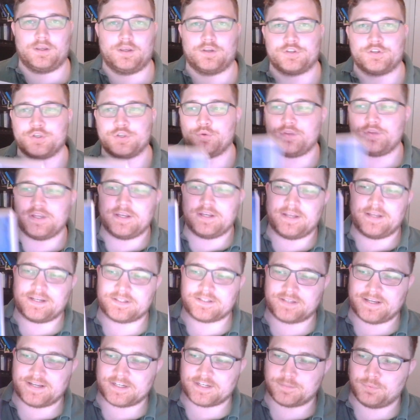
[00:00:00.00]
So the next
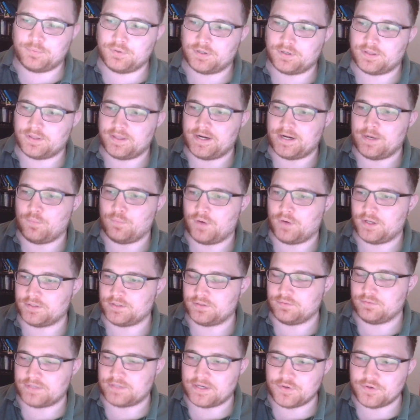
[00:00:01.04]
textbook that I want
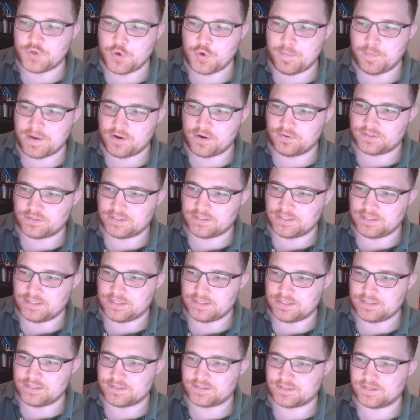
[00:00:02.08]
to tell you about
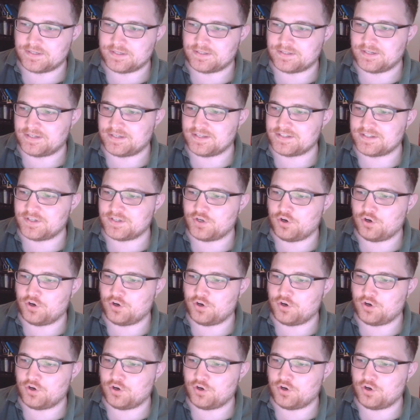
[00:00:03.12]
is Statistical